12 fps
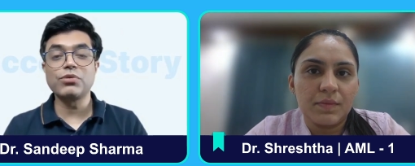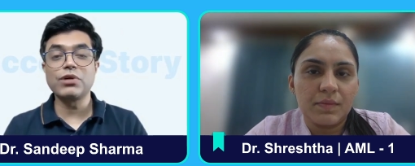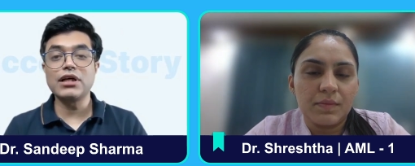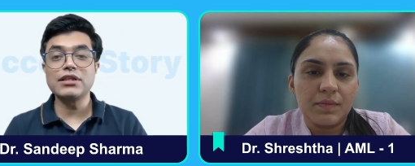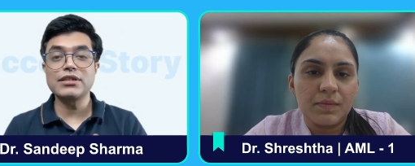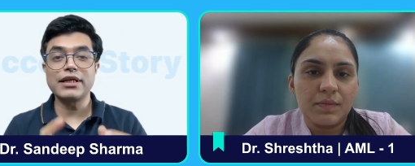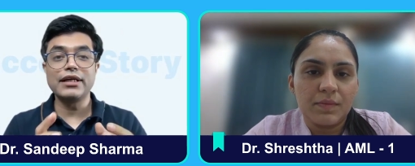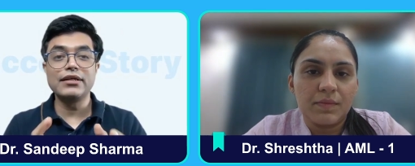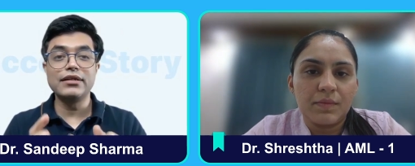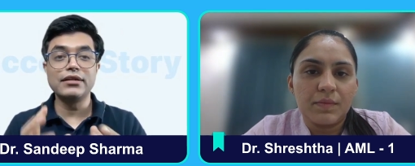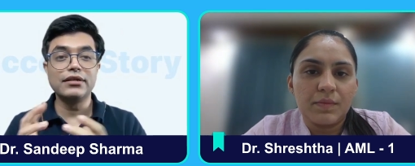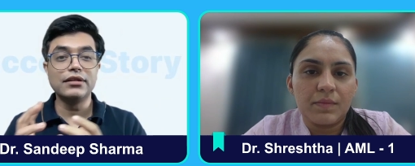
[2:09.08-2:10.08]
Speaker 1: were asked,
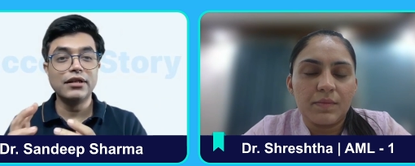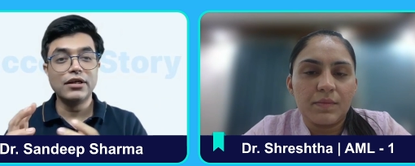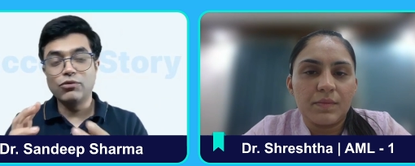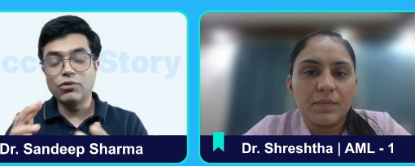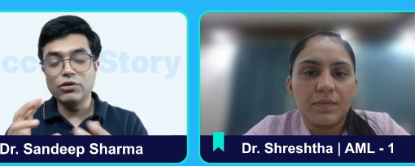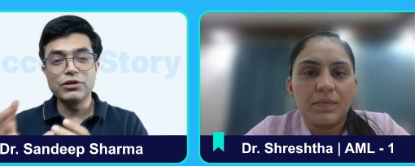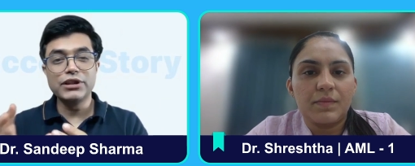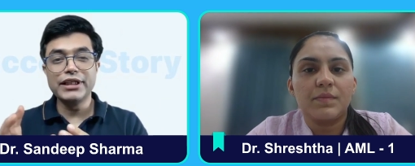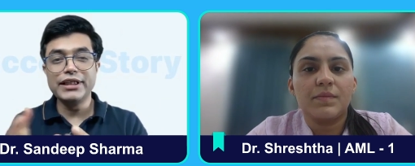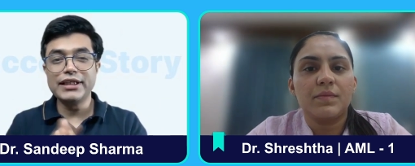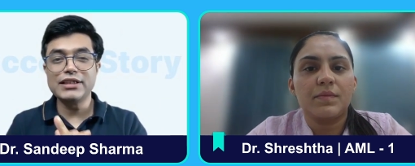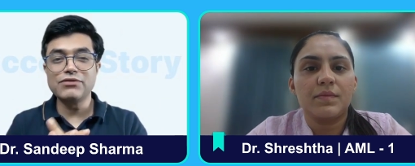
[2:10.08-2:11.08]
and uh, what were the
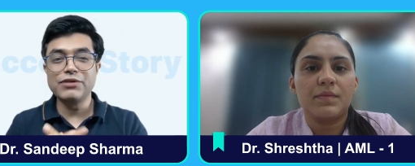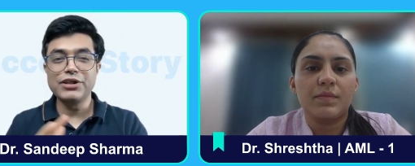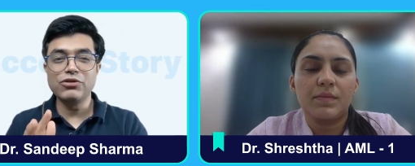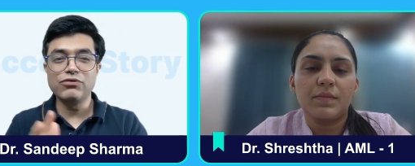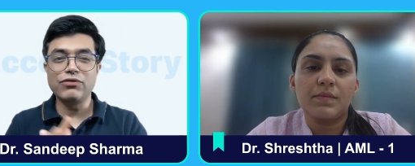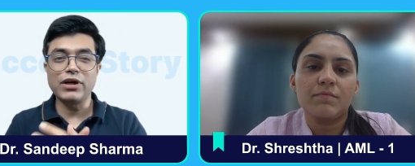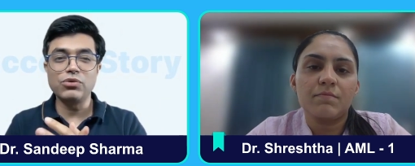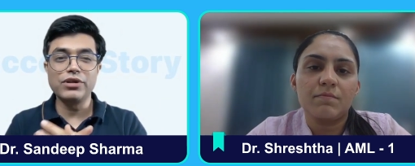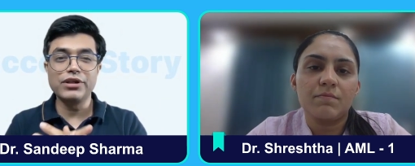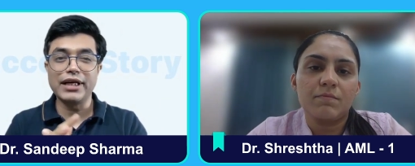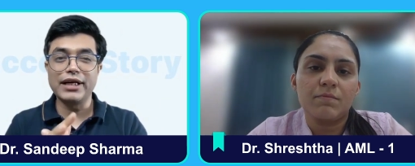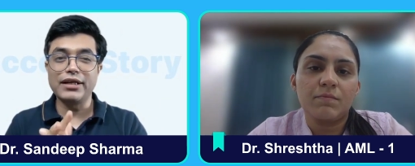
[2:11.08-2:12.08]
areas where you
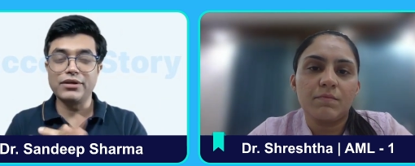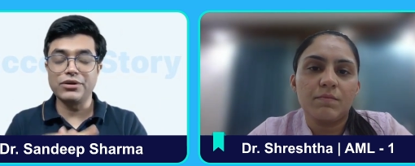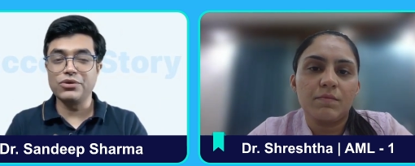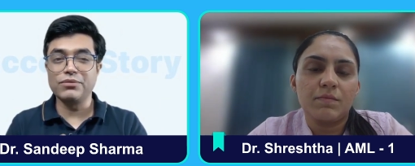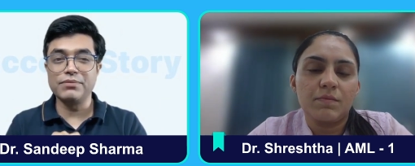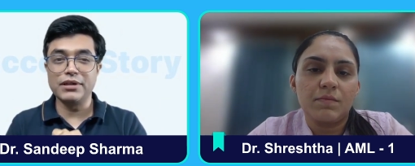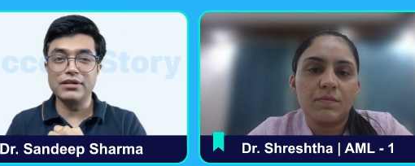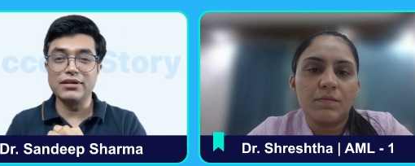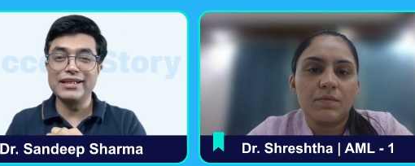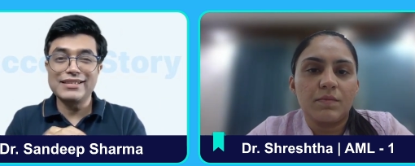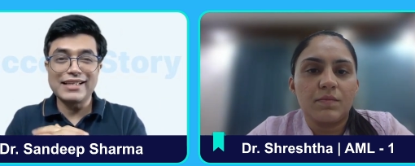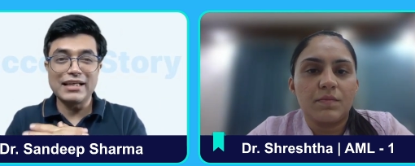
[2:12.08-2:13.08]
found that you know uh,
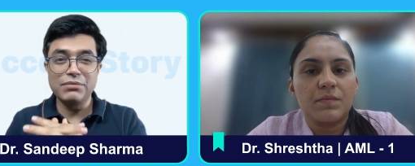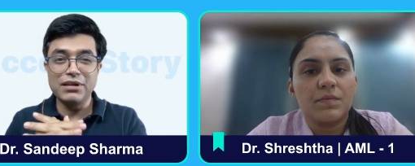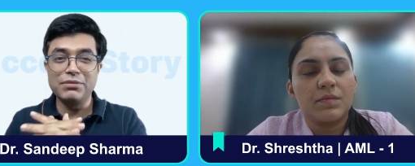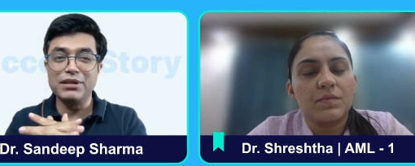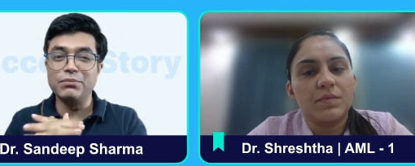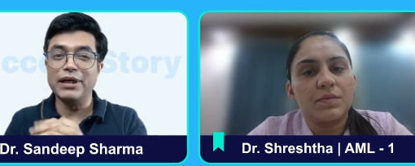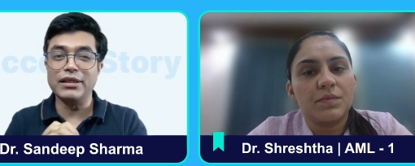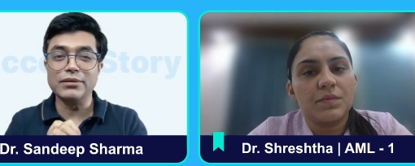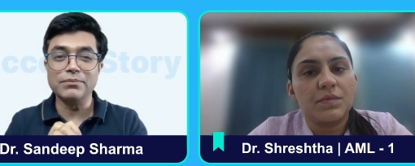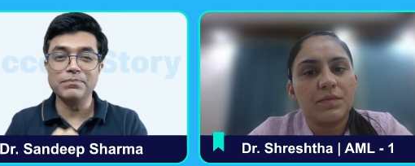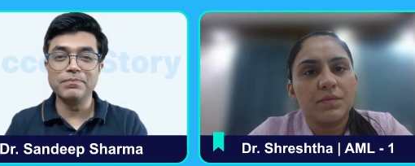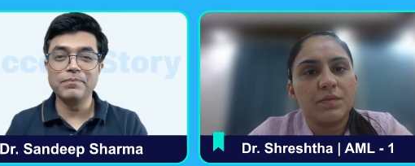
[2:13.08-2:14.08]
things can be a bit
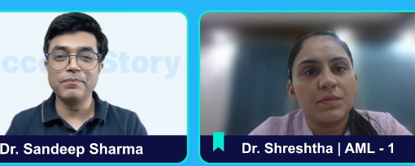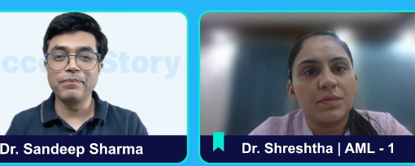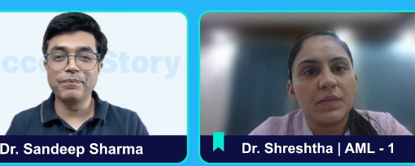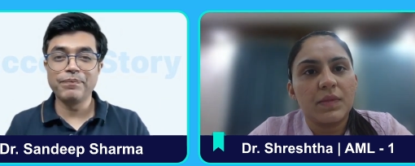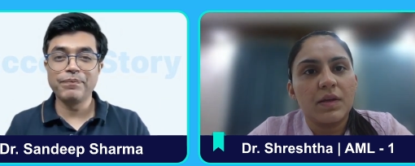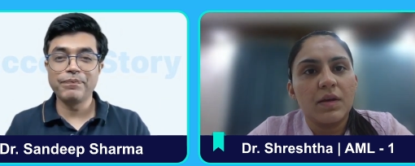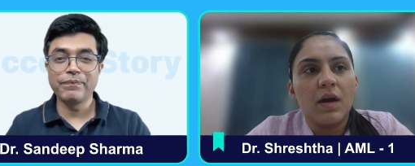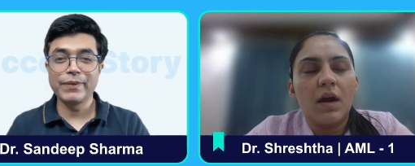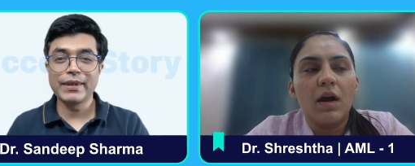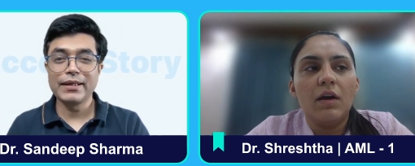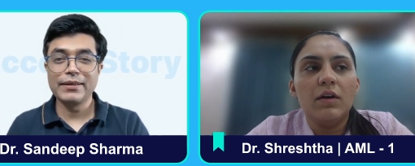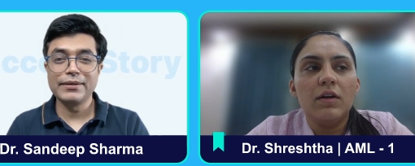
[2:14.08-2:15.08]
better?
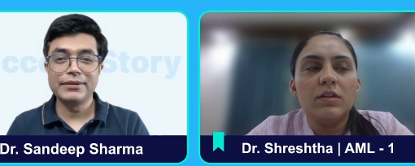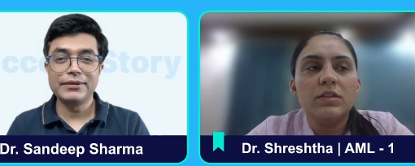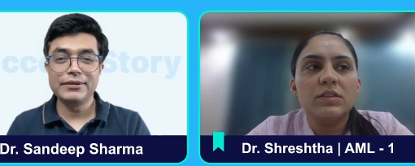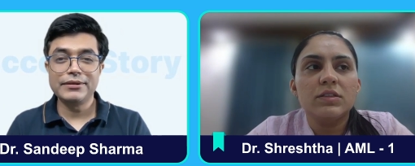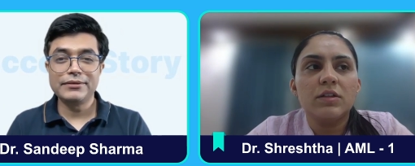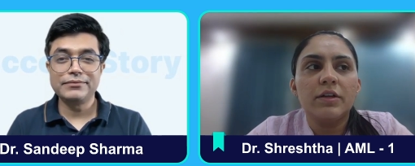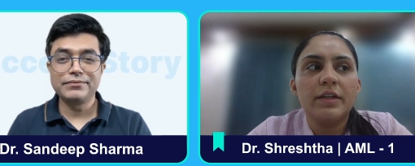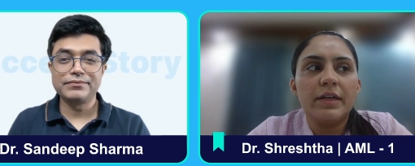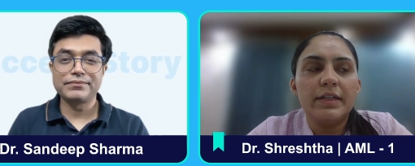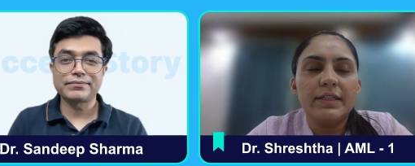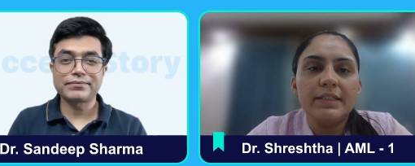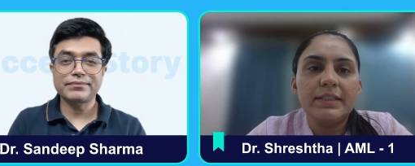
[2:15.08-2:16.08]
Speaker 2: Uh, sir,
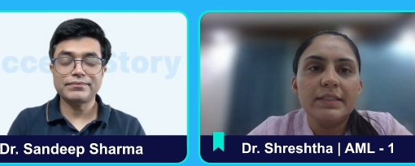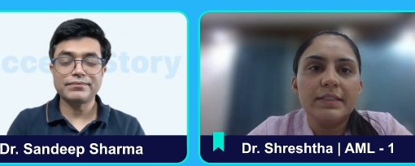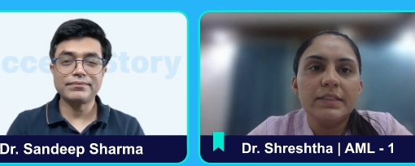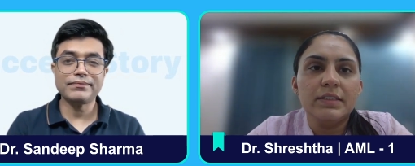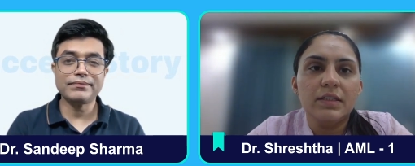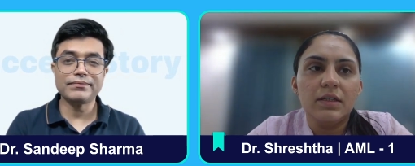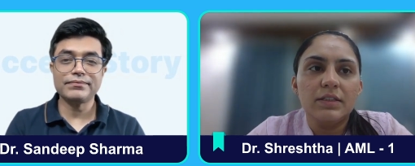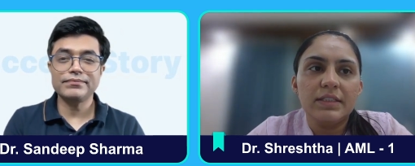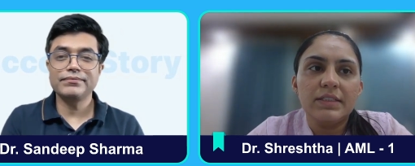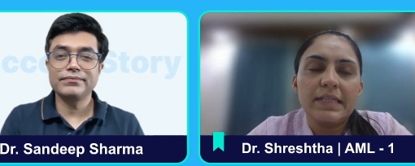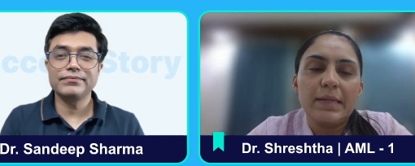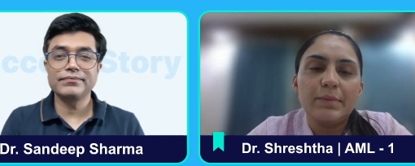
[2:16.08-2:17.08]
in uh,
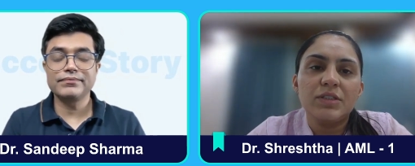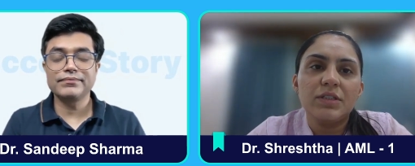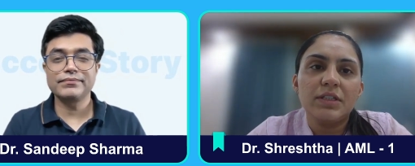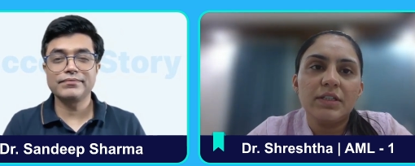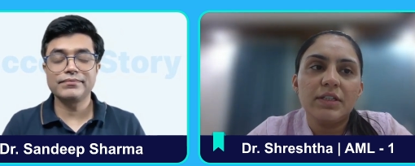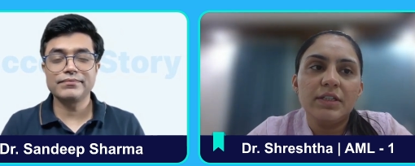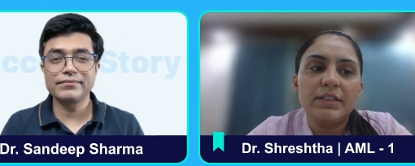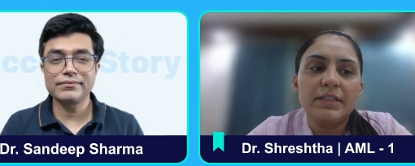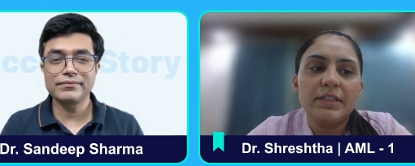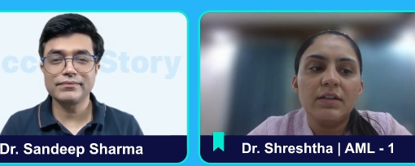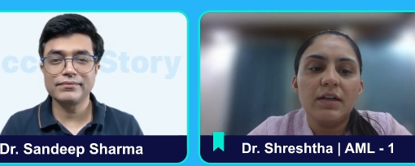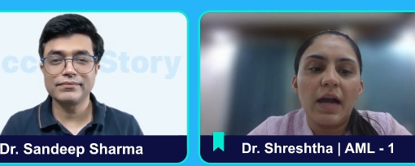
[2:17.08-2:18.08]
this time, sir,
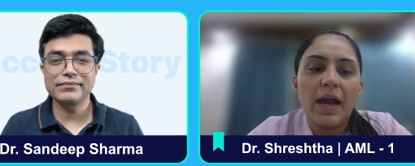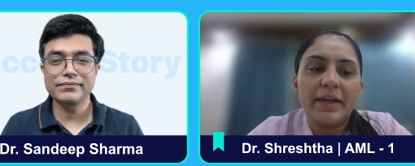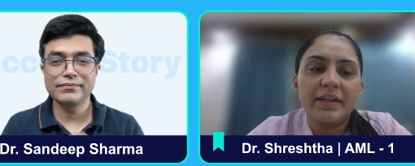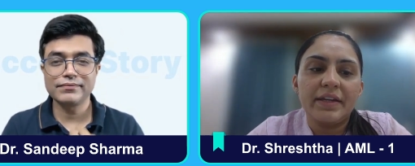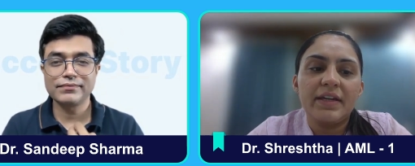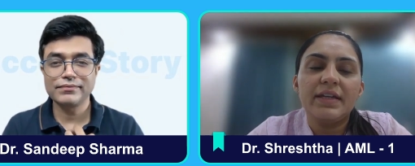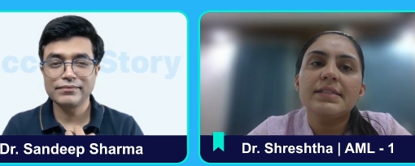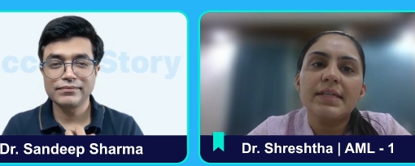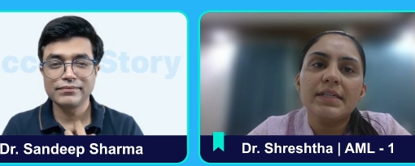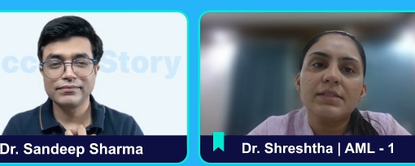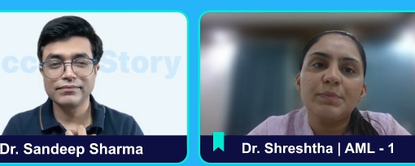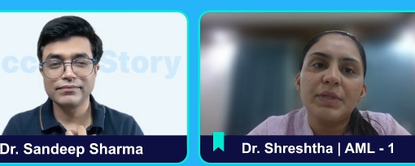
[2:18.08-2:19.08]
in the
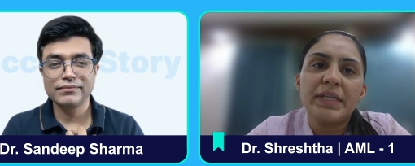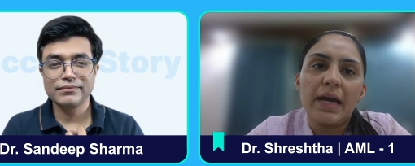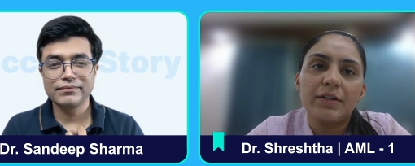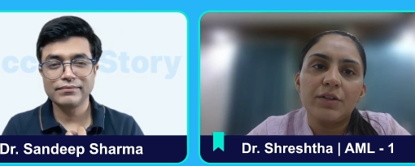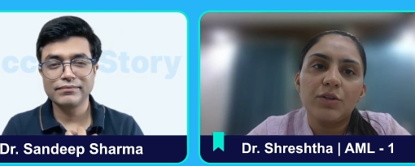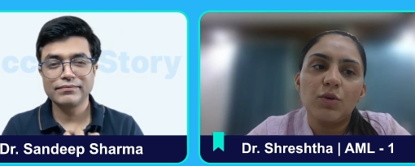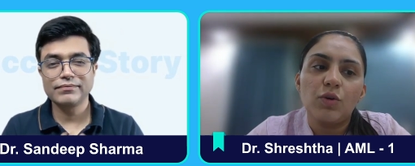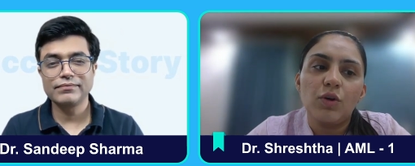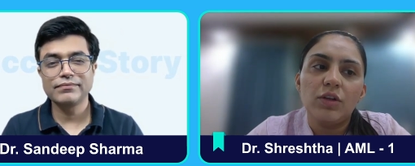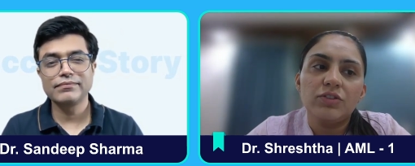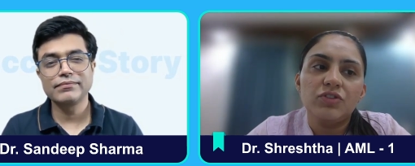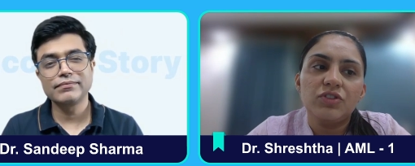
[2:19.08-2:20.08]
INISS pediatric
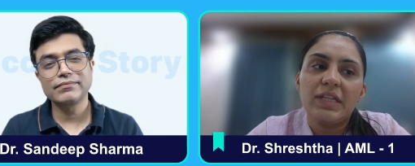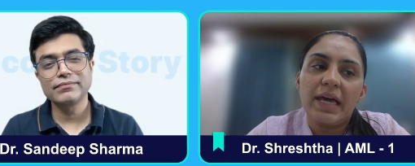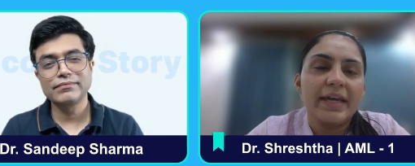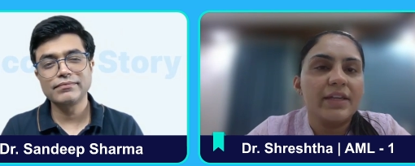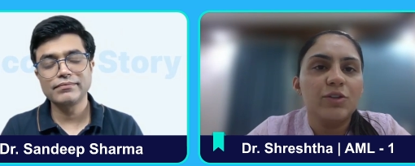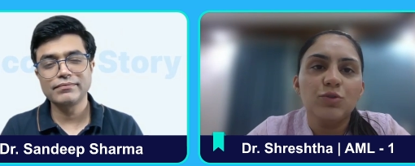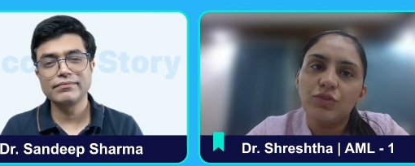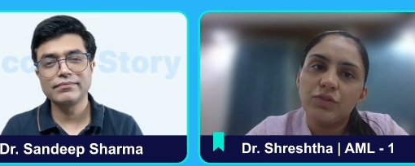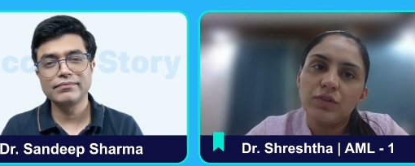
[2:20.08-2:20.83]
oncology, like us-